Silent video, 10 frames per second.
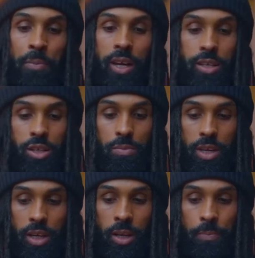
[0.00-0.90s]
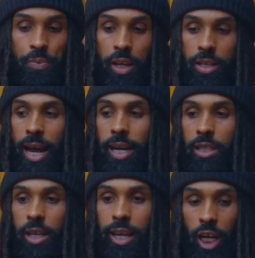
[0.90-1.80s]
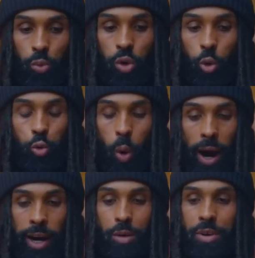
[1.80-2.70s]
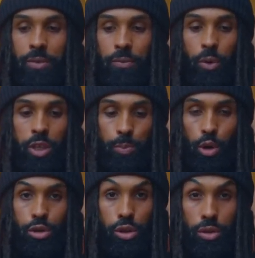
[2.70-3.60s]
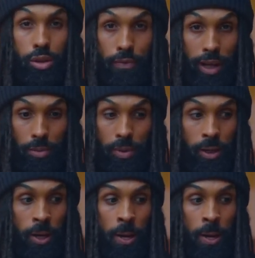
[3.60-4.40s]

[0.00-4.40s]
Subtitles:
And to me, it's actually like a requirement for personal development.